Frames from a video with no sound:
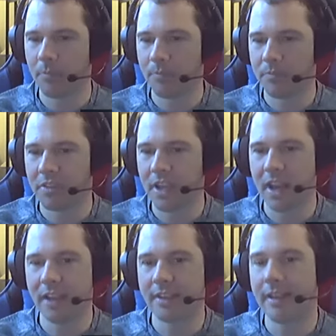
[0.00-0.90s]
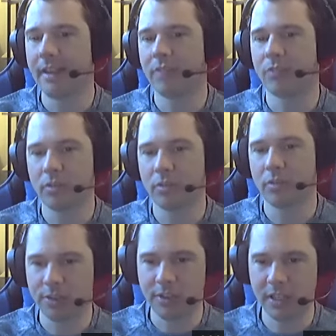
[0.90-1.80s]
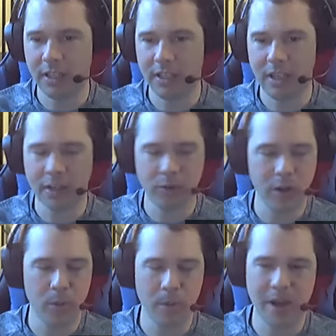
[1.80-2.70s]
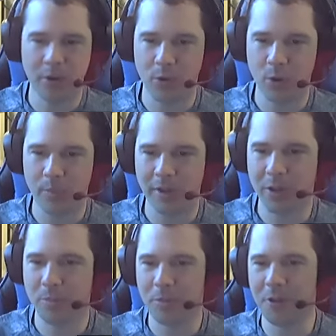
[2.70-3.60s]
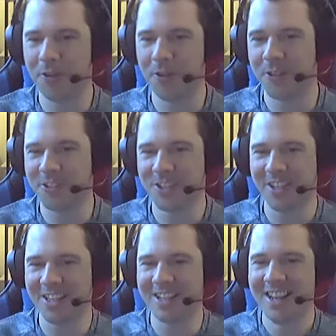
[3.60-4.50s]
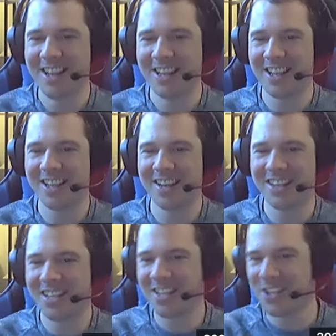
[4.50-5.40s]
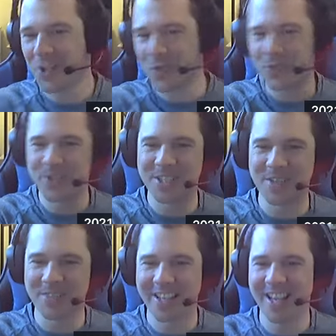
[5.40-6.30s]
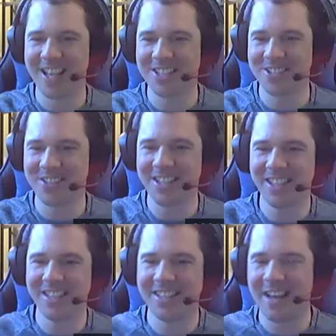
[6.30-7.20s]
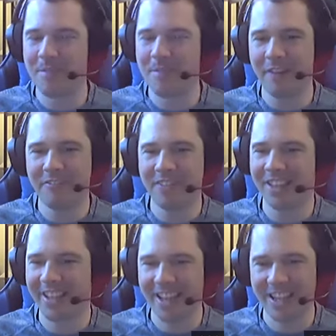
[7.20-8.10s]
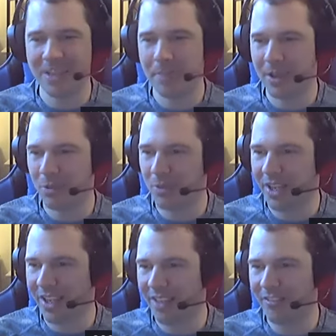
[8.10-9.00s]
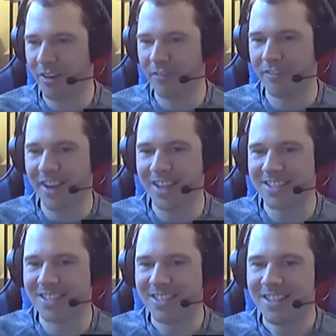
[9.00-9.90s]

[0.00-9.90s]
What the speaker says: Yeah, it did take forever to delete. I create a macro on my computer so I can click on it and go do something else to delete them, but I feel like I keep accumulating them very fast.